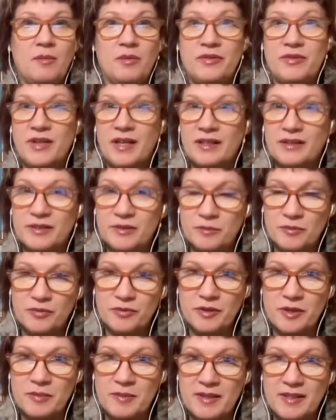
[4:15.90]
We've got some
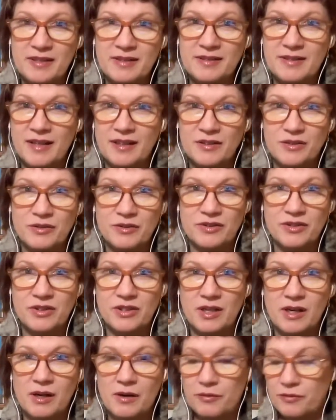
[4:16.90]
freebies, extra
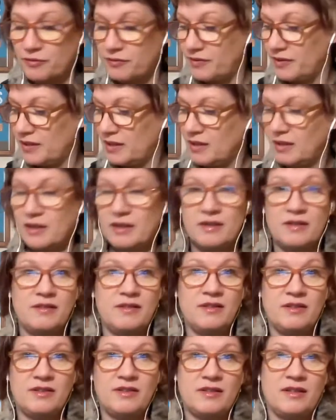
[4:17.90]
stuff.
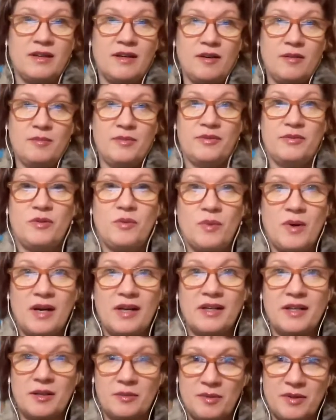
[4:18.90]
Just if you
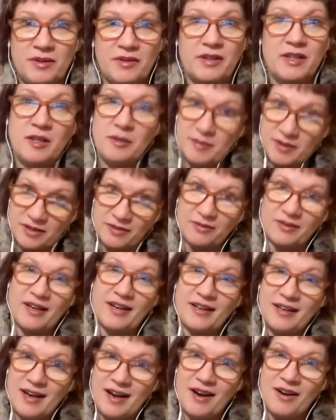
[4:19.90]
want, give me your email
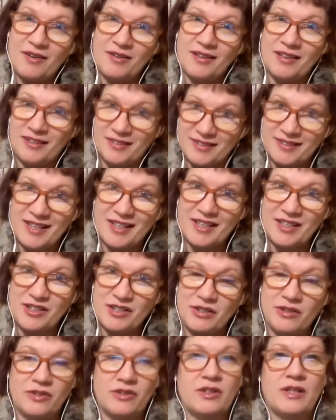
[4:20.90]
right now and I'll send
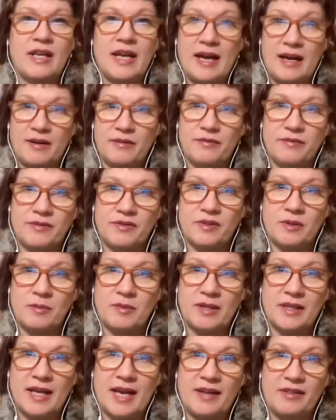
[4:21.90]
it to you. So you could have
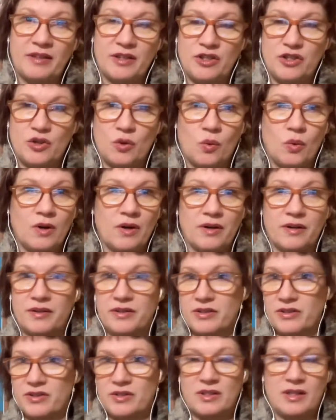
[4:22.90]
someone at the
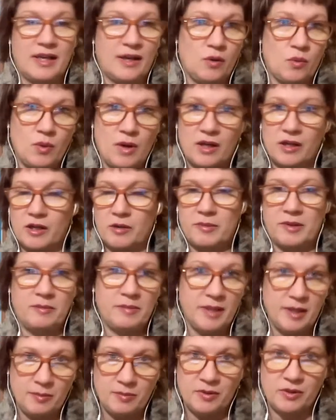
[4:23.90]
door just like
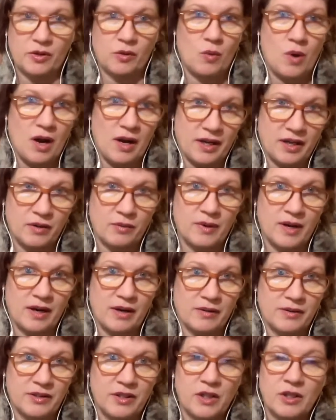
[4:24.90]
welcoming people or walking
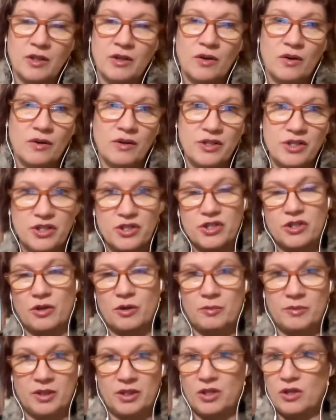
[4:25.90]
around, or just
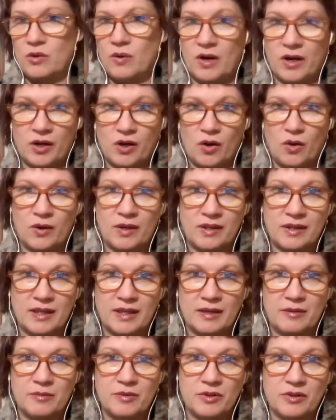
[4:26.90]
show them the QR code and
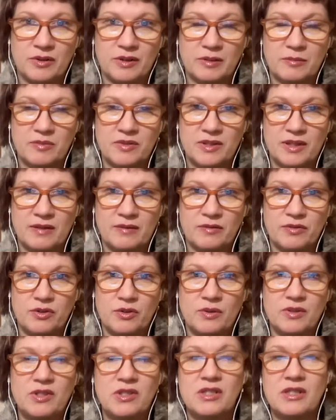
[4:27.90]
let them do it themselves.
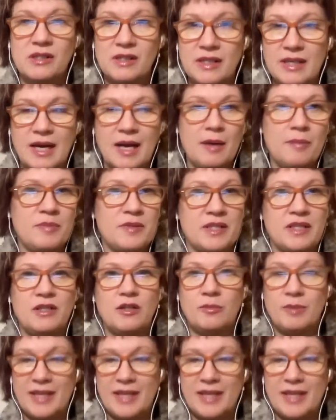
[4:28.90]
So it's still an opt-in.